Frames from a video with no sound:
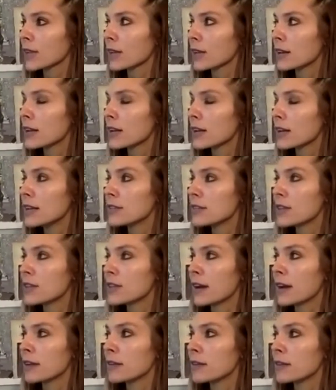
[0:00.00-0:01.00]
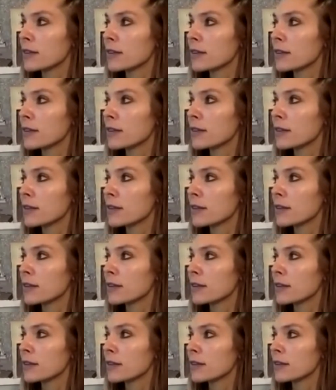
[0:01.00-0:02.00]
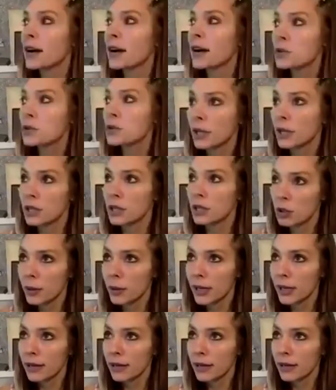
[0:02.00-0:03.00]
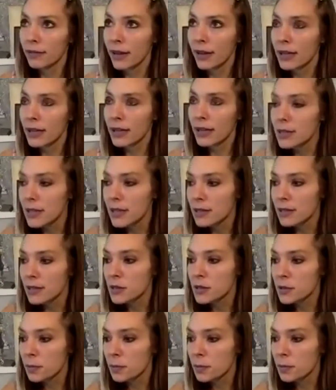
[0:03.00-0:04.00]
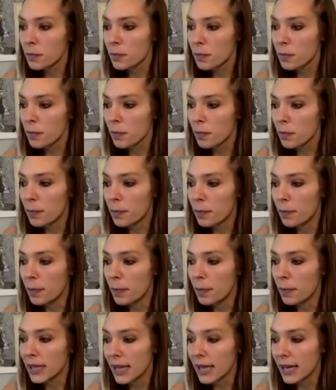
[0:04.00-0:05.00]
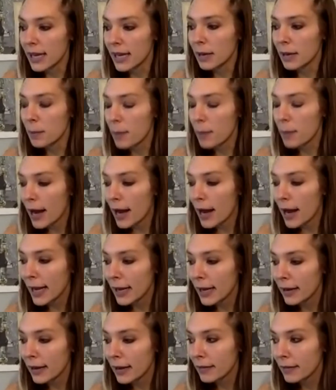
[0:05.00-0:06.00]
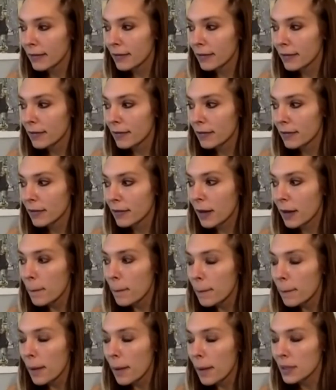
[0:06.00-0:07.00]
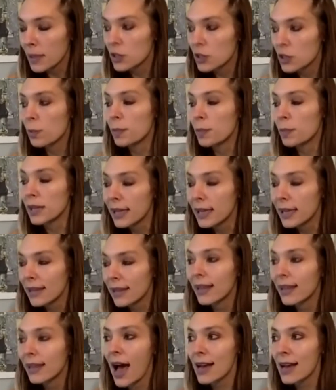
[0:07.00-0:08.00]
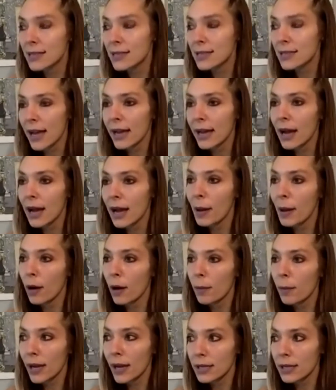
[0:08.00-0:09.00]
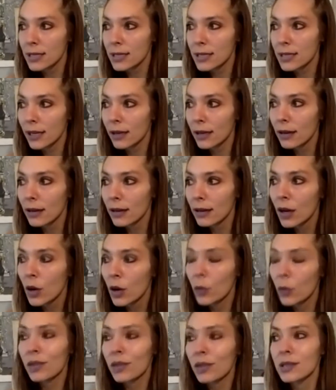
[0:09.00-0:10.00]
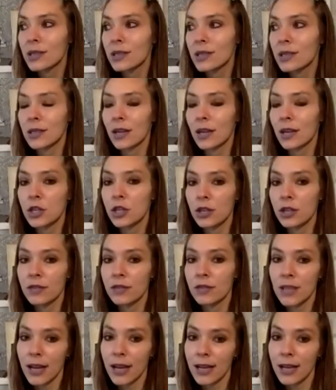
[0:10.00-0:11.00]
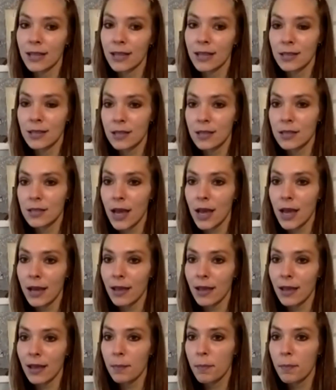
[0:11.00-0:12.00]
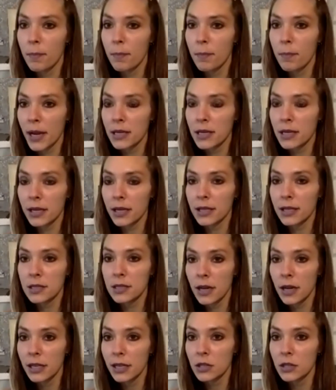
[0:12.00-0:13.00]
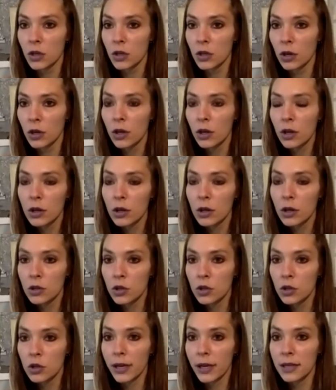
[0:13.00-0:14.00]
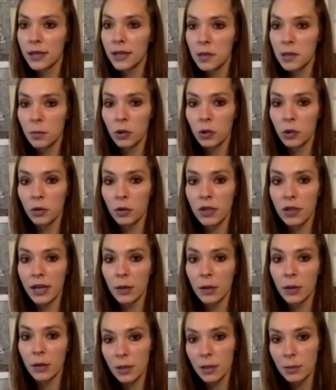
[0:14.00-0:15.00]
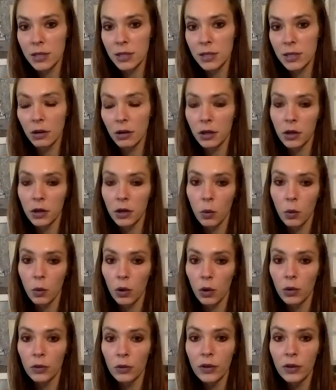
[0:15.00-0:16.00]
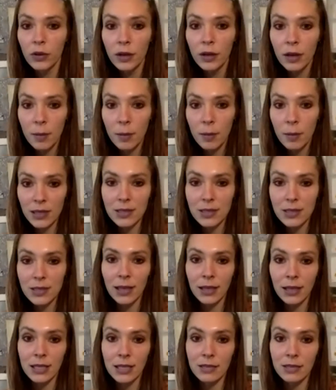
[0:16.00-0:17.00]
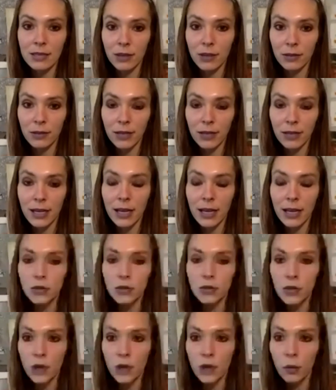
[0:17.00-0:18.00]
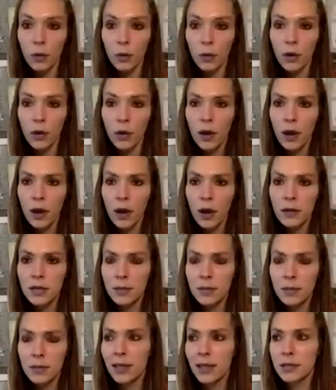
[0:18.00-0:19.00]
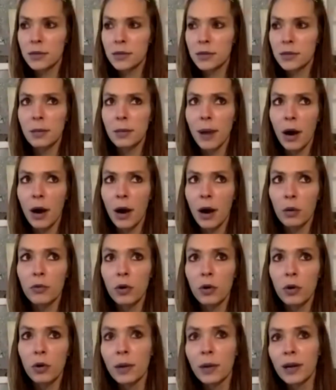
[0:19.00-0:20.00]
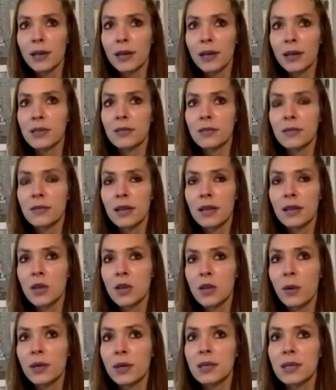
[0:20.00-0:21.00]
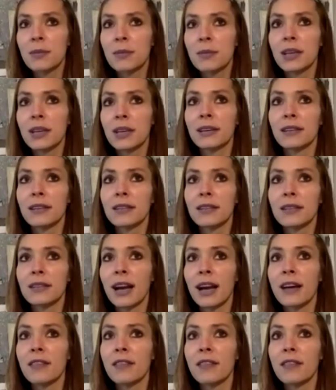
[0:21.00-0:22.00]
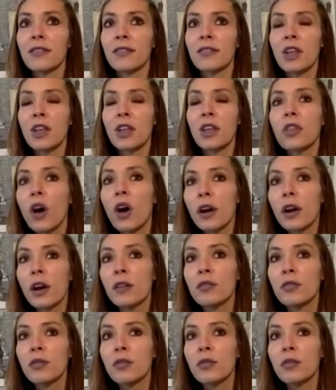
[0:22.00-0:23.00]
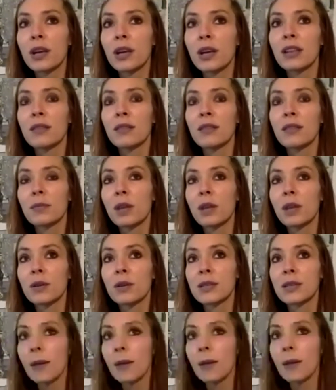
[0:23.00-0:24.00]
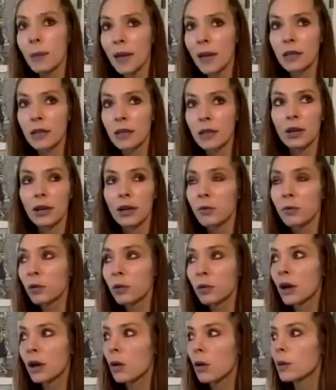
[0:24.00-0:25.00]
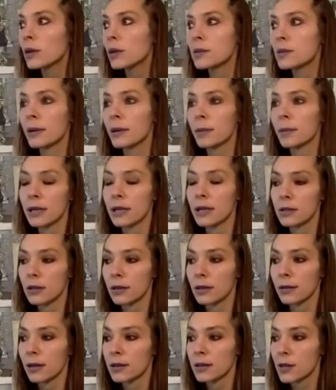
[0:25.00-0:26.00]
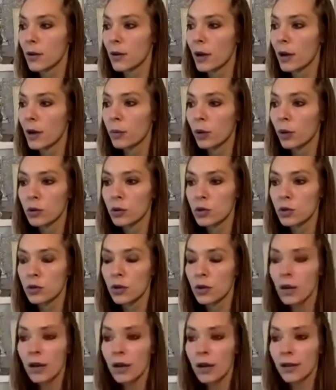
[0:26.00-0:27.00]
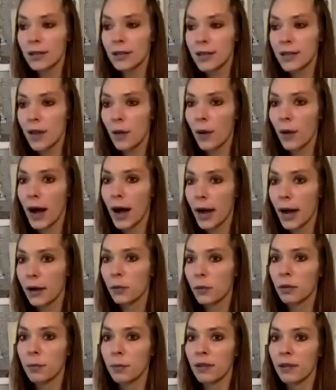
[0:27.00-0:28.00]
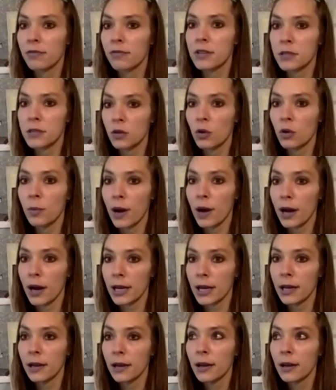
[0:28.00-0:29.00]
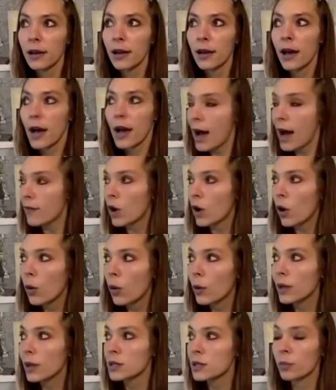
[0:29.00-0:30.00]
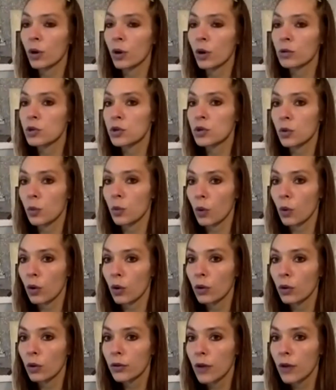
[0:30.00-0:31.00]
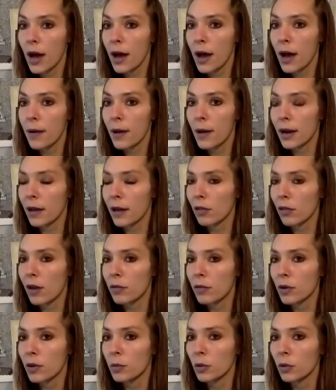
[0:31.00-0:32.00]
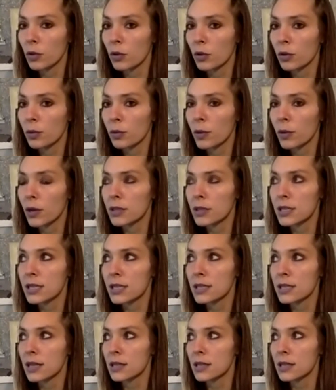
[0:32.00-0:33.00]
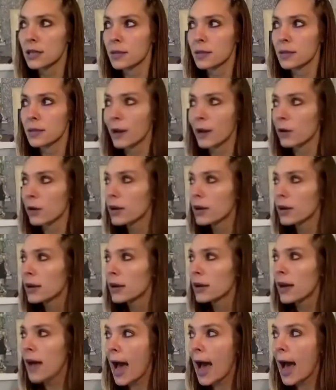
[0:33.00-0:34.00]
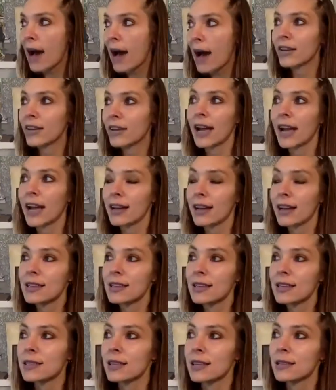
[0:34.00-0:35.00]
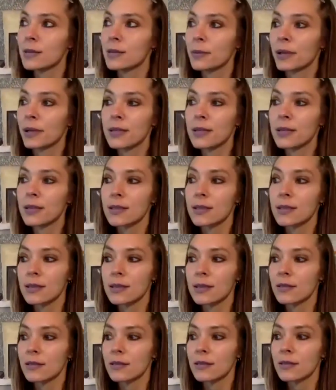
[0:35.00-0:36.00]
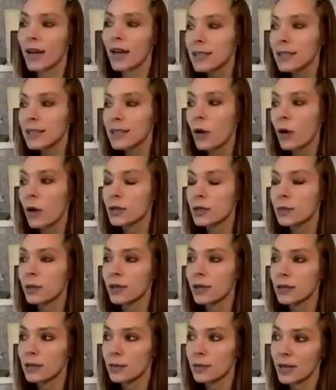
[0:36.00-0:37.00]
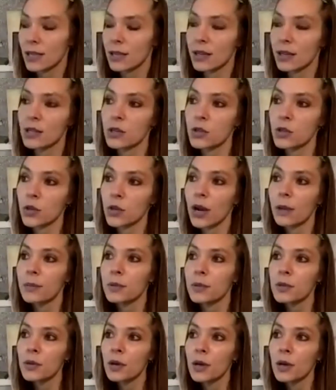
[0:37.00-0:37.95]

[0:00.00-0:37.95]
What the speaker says: is that what he's actually doing is he's beginning by, to begin the essay about painting with this discussion of science is to say that painting and science are doing a similar thing with the material world, but slightly differently. And so to me, that's really powerful because it's always something that I've thought of when because I'm a painter and I've really always been a painter. And that's how I, with my physical body, have always approached the world. And I love what Merleau-Ponty says about having at a distance, because that's how it's been to me. He describes